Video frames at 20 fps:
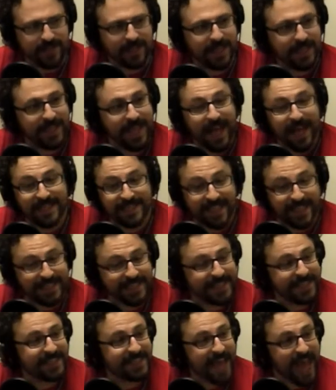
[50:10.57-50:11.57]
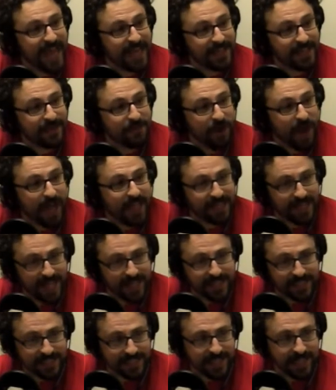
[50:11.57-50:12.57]
like, yes, that's exactly right.
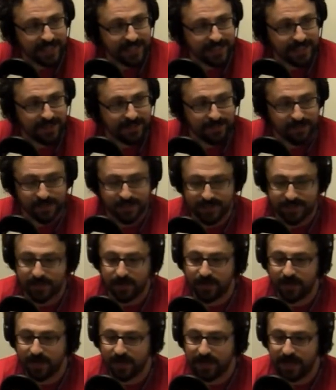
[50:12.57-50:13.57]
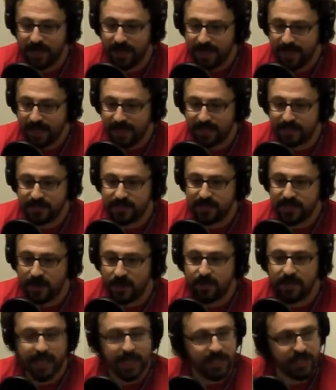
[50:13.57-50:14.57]
That's the lesson of this story, is
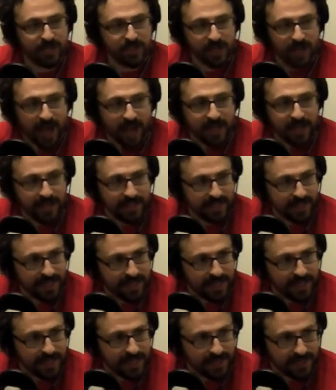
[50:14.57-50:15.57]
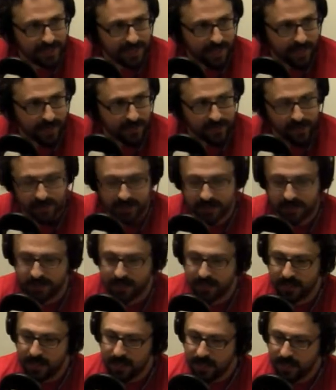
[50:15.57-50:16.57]
don't get shot in the late
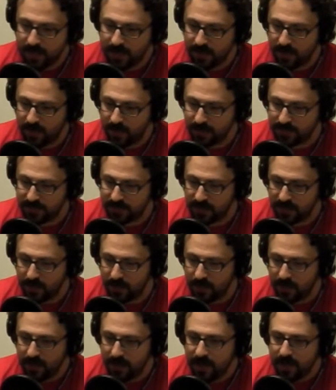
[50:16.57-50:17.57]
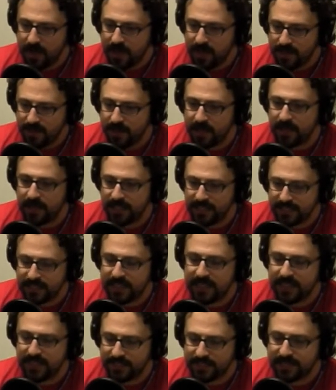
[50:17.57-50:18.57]
1800s. You know, so it's a
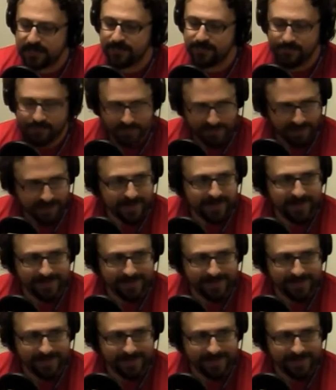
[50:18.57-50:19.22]
lesson we can all